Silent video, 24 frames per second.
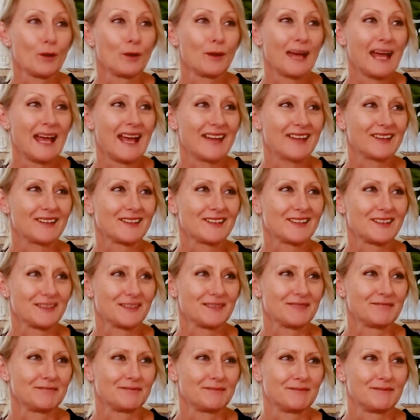how to
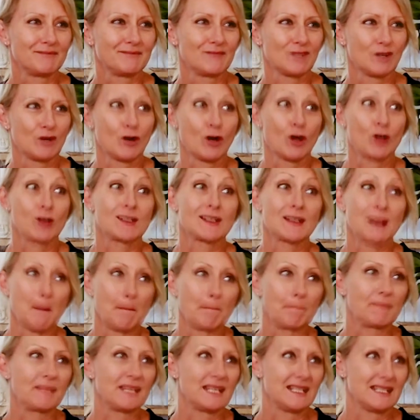grow
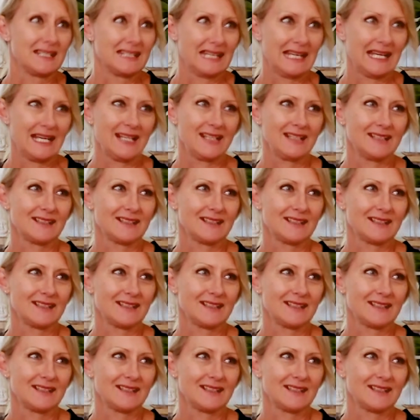something to eat.